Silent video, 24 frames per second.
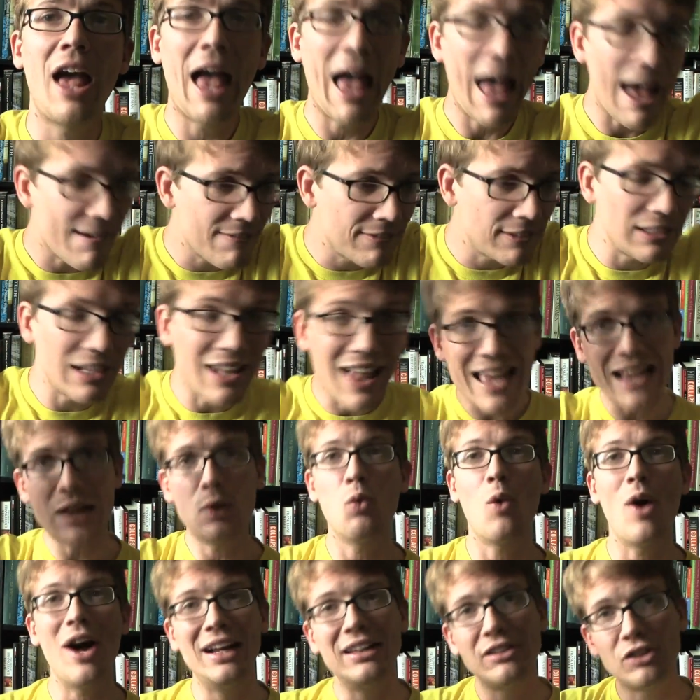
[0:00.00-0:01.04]
have
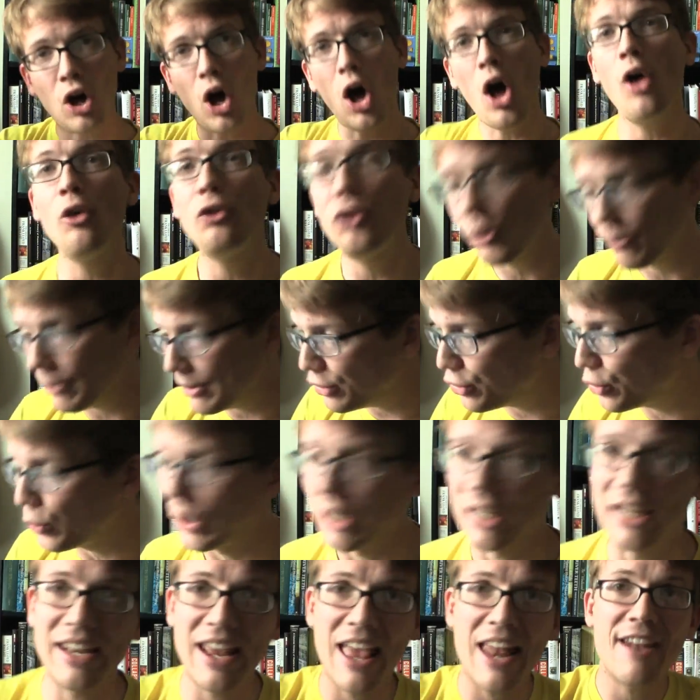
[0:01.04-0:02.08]
likewise also been doing
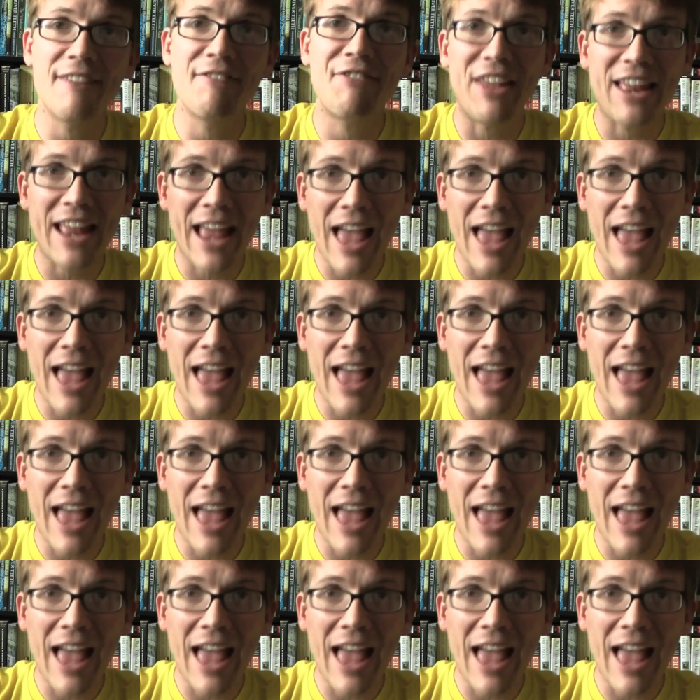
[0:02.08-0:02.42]
it. And if they